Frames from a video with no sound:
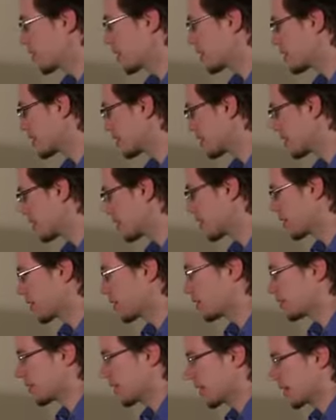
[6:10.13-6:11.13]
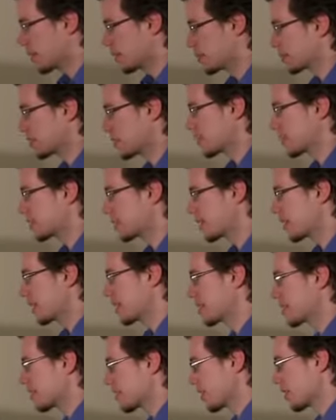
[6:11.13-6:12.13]
basic note names and the
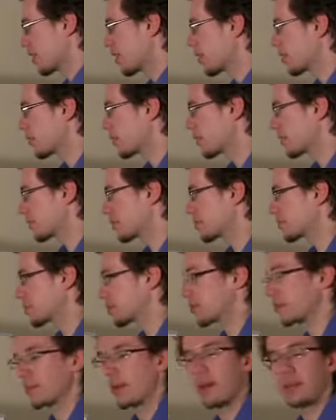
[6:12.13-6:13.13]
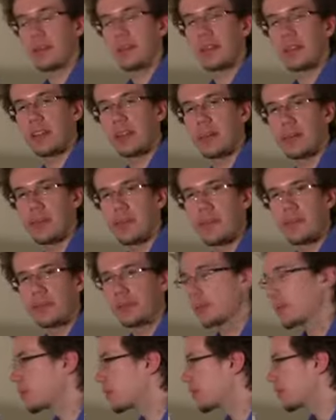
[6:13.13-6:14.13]
sayings that go with them to remember them
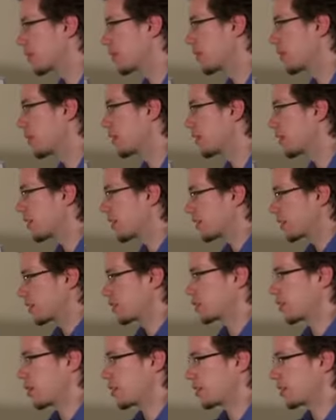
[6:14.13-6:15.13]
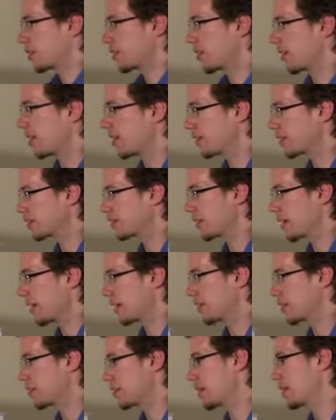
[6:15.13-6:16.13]
for the treble clef
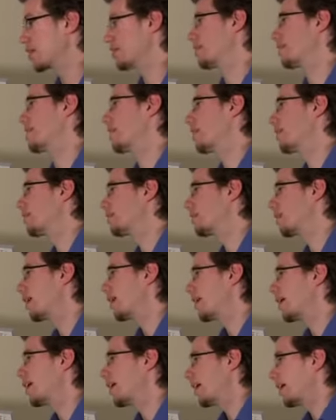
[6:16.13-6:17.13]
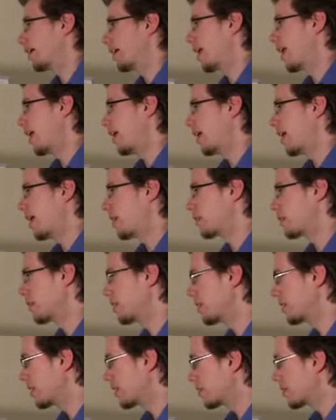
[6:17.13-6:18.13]
and the bass clef. Now, I've
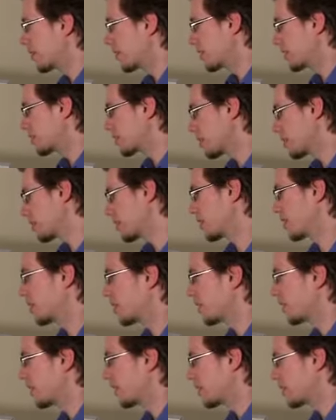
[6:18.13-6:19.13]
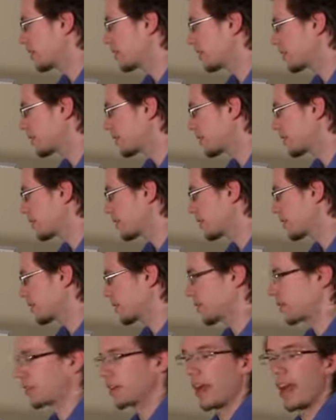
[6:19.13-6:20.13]
written them on something called
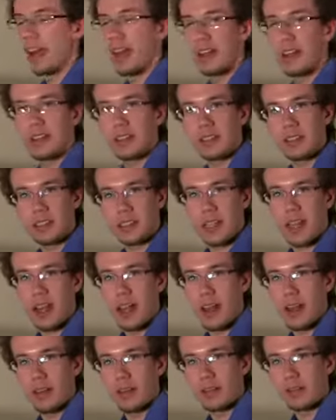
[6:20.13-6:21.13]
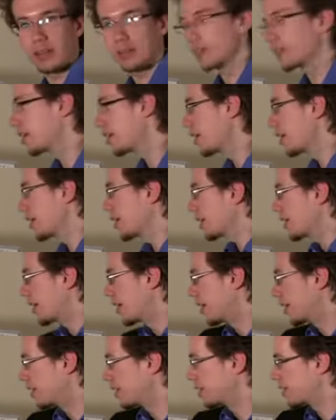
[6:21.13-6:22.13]
the grand staff.
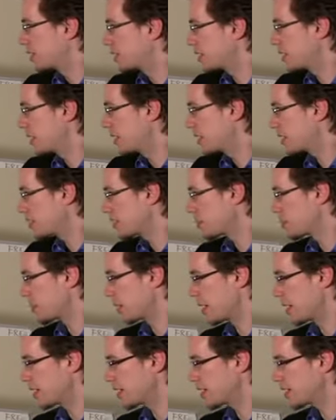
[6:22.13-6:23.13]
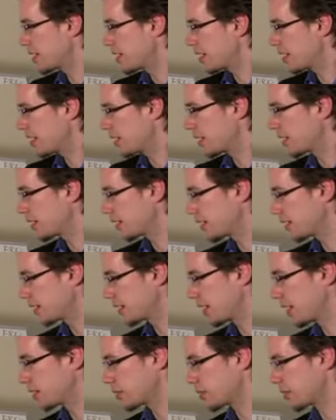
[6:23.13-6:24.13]
Now, see this brace here?
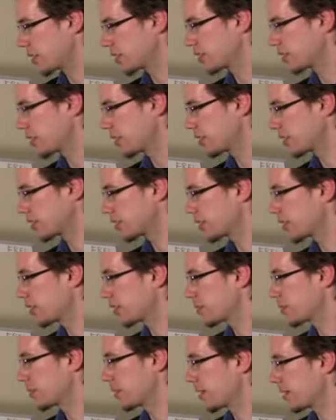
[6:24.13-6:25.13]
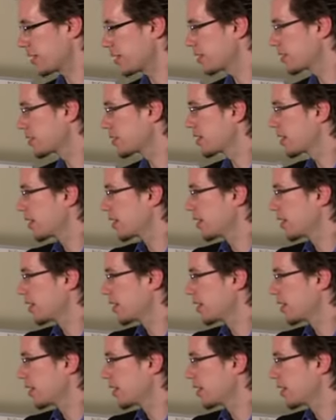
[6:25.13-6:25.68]
That's what it's called. It's called a brace.